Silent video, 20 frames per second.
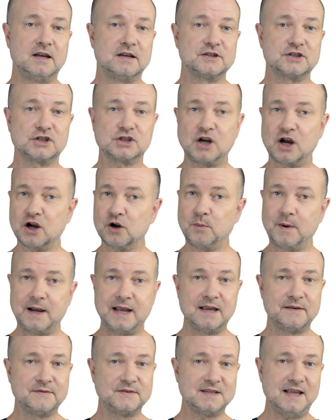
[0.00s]

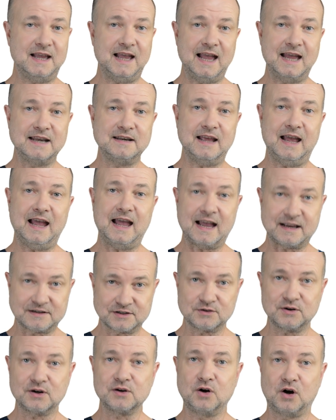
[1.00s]
shockwaves, and
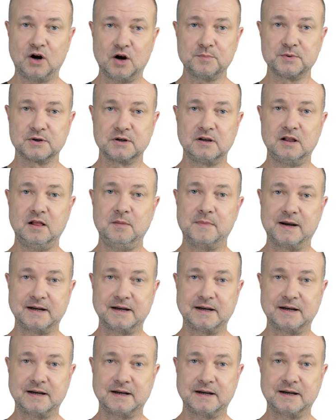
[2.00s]
extracorporeal